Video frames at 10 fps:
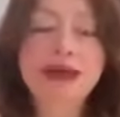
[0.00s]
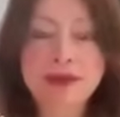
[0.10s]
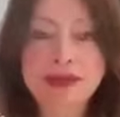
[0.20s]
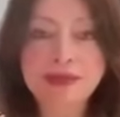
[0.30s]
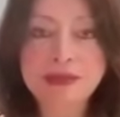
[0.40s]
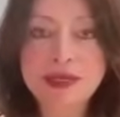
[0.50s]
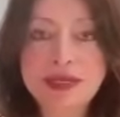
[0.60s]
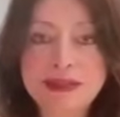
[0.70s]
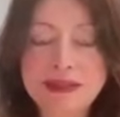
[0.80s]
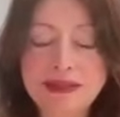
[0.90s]
into
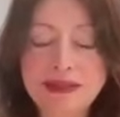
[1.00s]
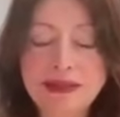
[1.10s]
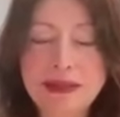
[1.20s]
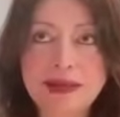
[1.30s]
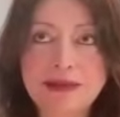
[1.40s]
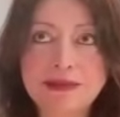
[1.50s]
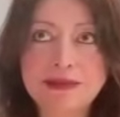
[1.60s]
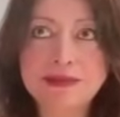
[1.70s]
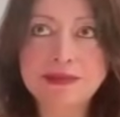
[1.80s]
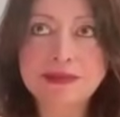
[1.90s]
it um,
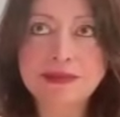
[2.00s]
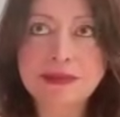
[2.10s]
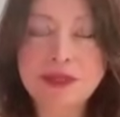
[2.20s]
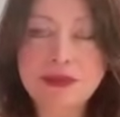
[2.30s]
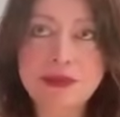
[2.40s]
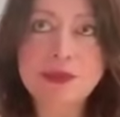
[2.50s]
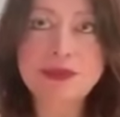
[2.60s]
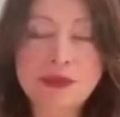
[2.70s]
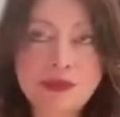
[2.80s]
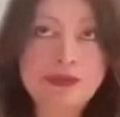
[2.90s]

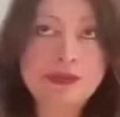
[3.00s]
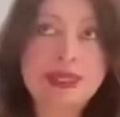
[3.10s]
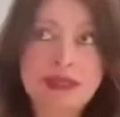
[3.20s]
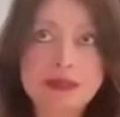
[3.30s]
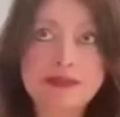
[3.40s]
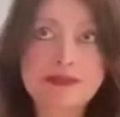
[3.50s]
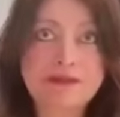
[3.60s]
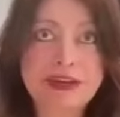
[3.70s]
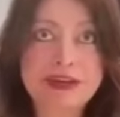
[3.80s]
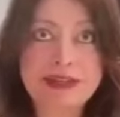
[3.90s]
through these
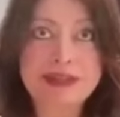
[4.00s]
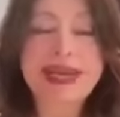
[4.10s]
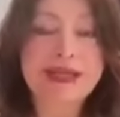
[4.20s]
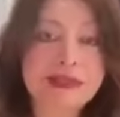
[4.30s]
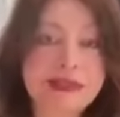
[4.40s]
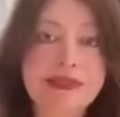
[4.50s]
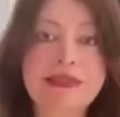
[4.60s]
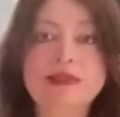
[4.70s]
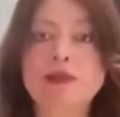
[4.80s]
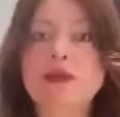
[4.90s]
various accidents
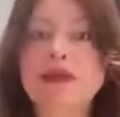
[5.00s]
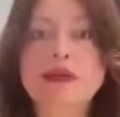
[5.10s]
or,